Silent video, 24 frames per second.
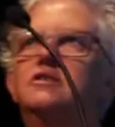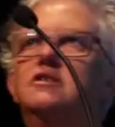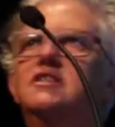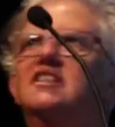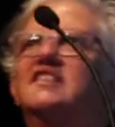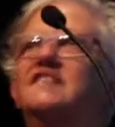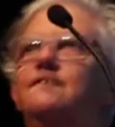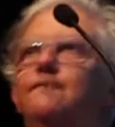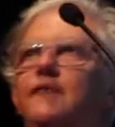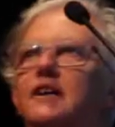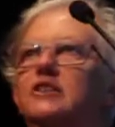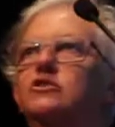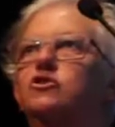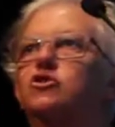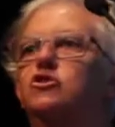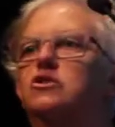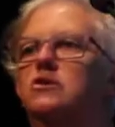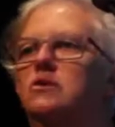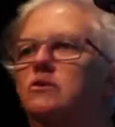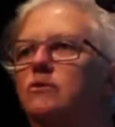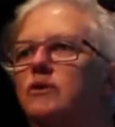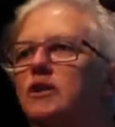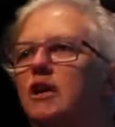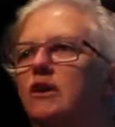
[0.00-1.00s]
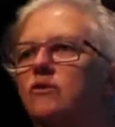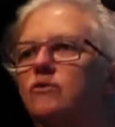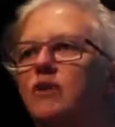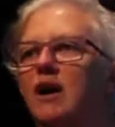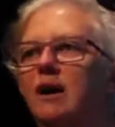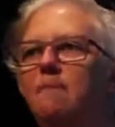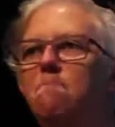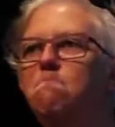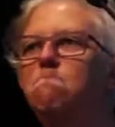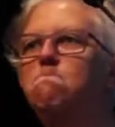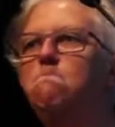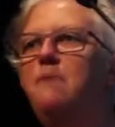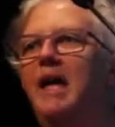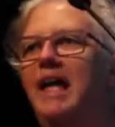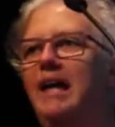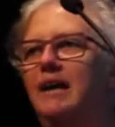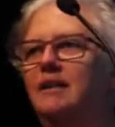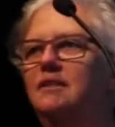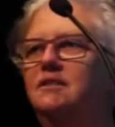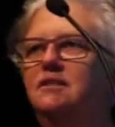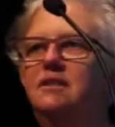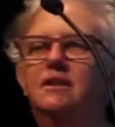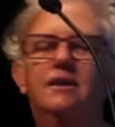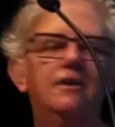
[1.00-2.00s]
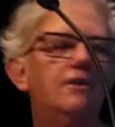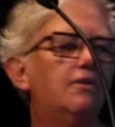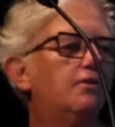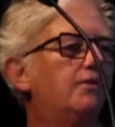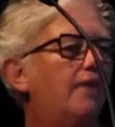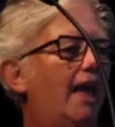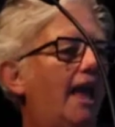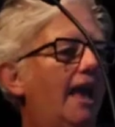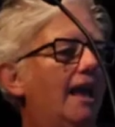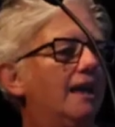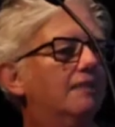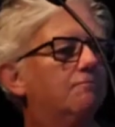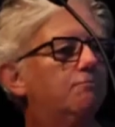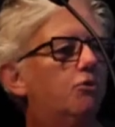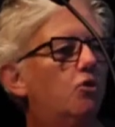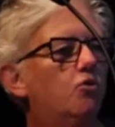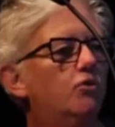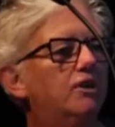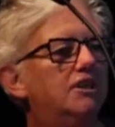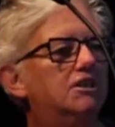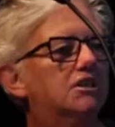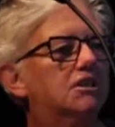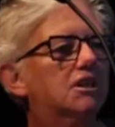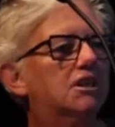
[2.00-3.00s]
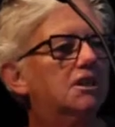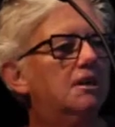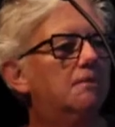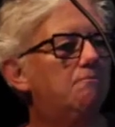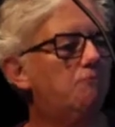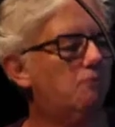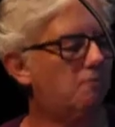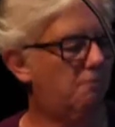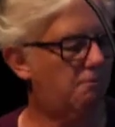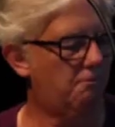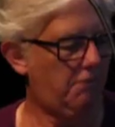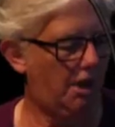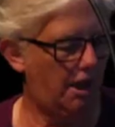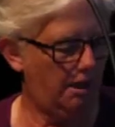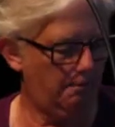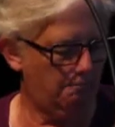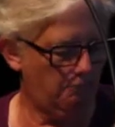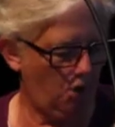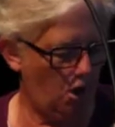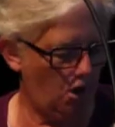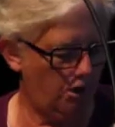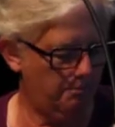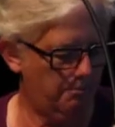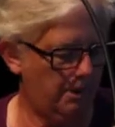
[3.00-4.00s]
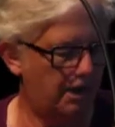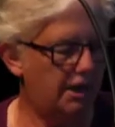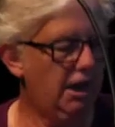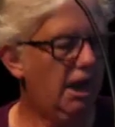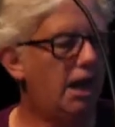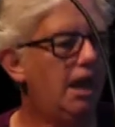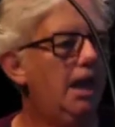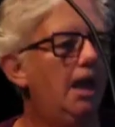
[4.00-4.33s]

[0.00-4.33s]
dysfunctional, and I'll come back to that point in a moment.